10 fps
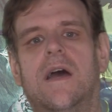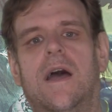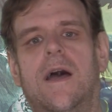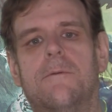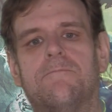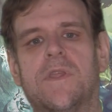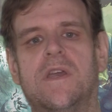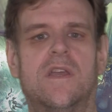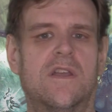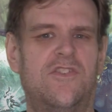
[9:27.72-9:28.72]
um,
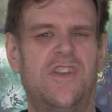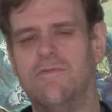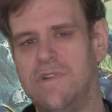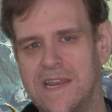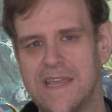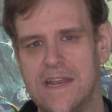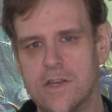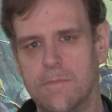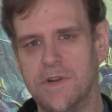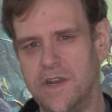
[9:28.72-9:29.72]
because you don't really get
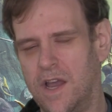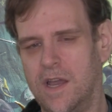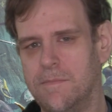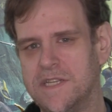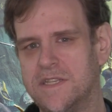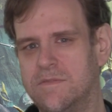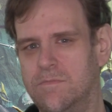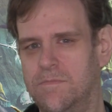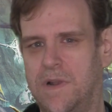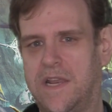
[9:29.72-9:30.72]
dominant armies
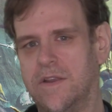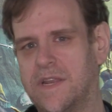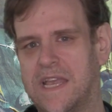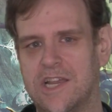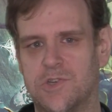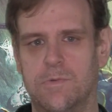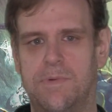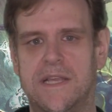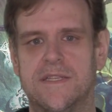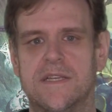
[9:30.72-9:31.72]
playing it on a casual
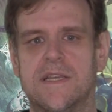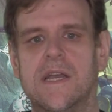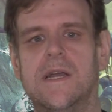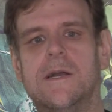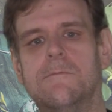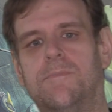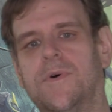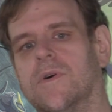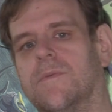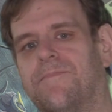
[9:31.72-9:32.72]
basis.
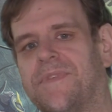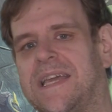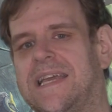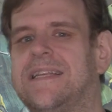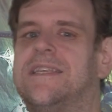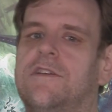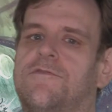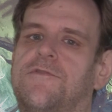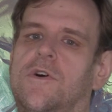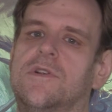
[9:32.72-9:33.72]
But is it
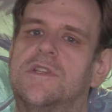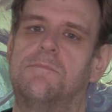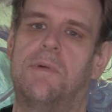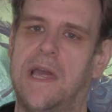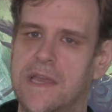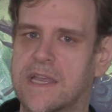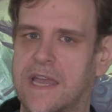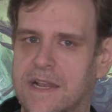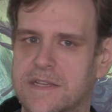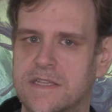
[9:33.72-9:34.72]
fun to play
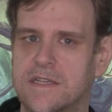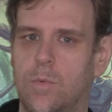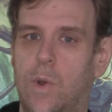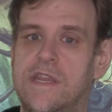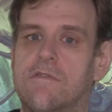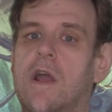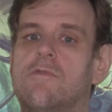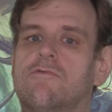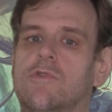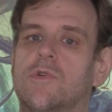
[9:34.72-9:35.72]
against when your
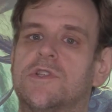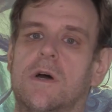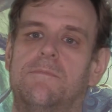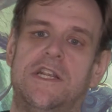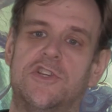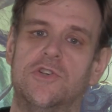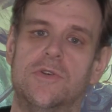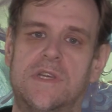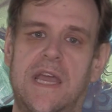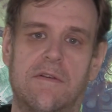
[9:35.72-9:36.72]
own rules are being
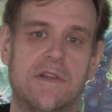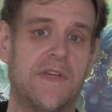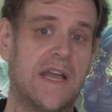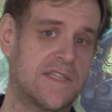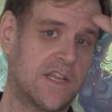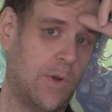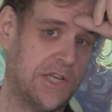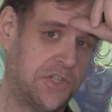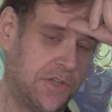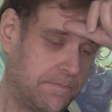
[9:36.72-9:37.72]
shut down? Now, that's the
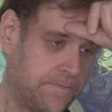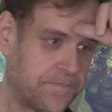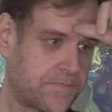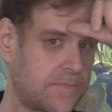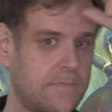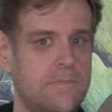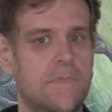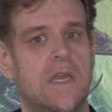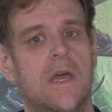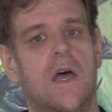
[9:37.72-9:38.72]
question.
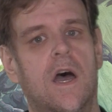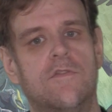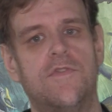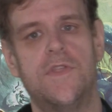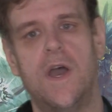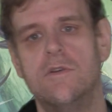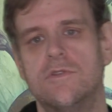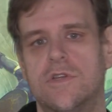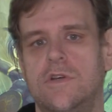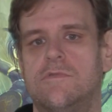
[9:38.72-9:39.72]
And for
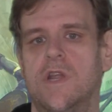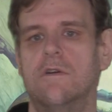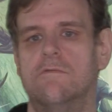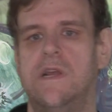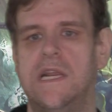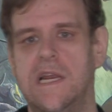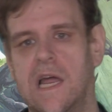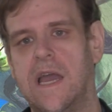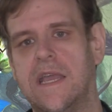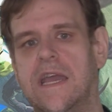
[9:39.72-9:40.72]
those who don't really
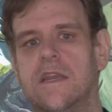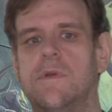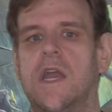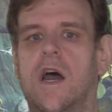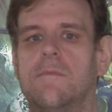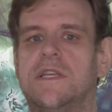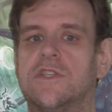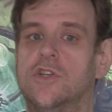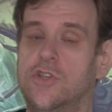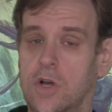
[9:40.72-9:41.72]
like enemy
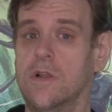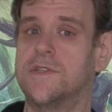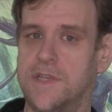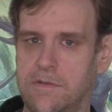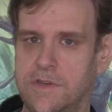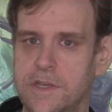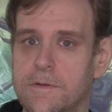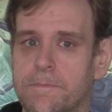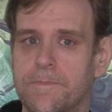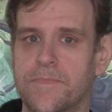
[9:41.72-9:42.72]
armies that null zone
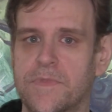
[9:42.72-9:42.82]
you,